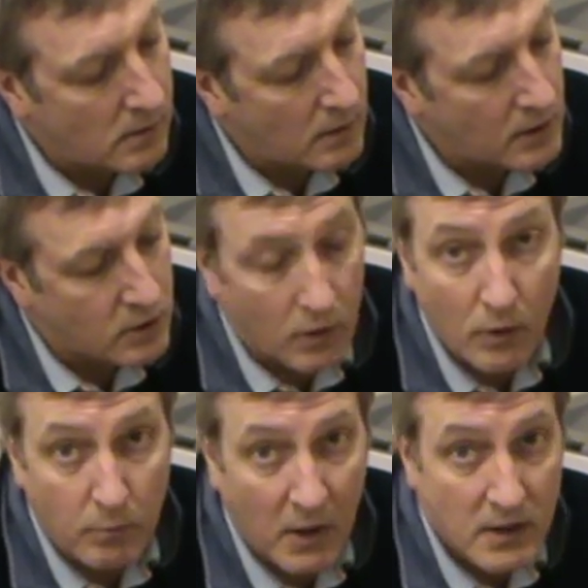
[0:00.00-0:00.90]
That's
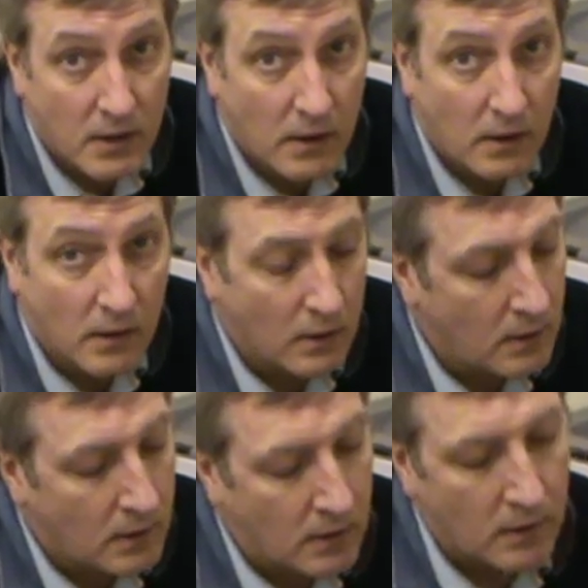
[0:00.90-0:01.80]
on buzzer.
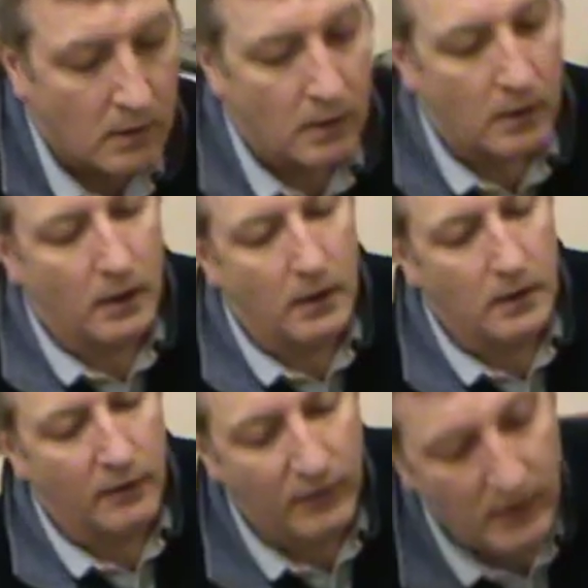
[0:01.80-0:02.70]
And
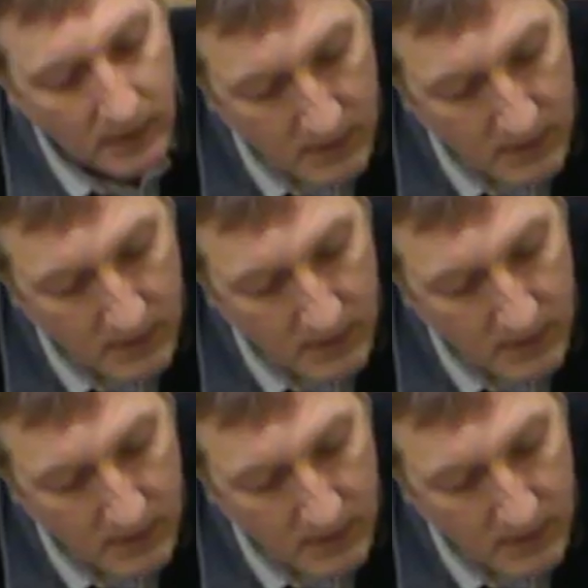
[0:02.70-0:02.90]
if you can